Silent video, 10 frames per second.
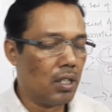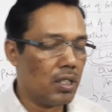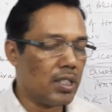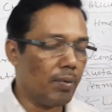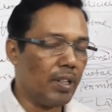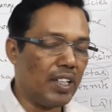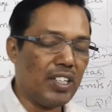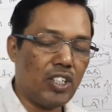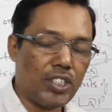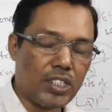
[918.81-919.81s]
17
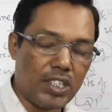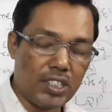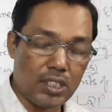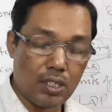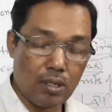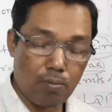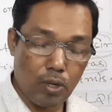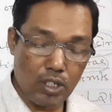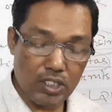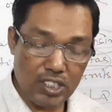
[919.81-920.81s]
industries
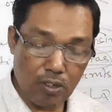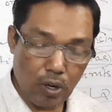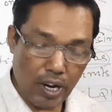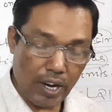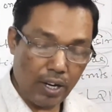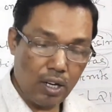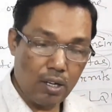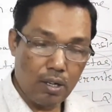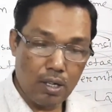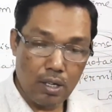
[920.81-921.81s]
plus Schedule A,
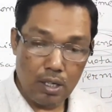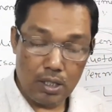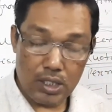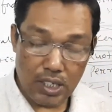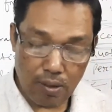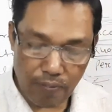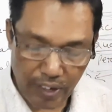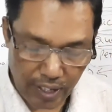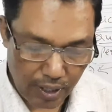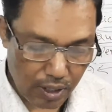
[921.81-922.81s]
Schedule
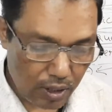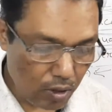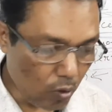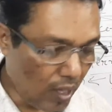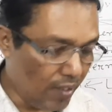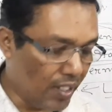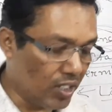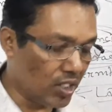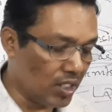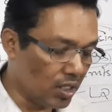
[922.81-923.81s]
B, 12
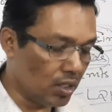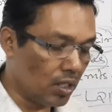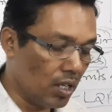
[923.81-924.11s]
industries,